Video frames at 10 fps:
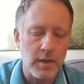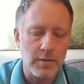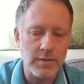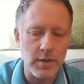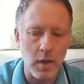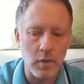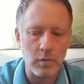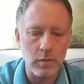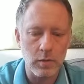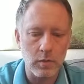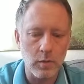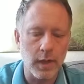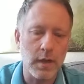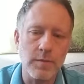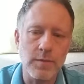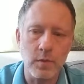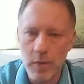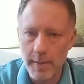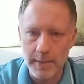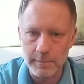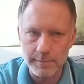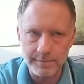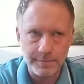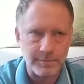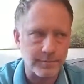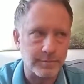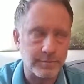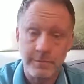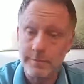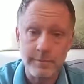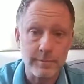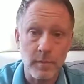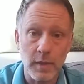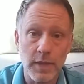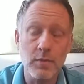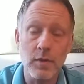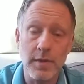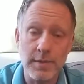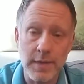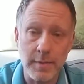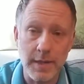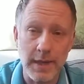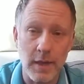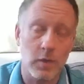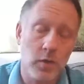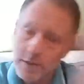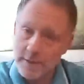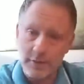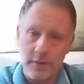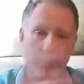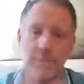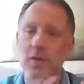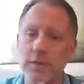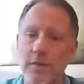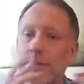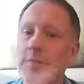So when it comes to women, it's really the same thing. Now, it looks different. It feels different. It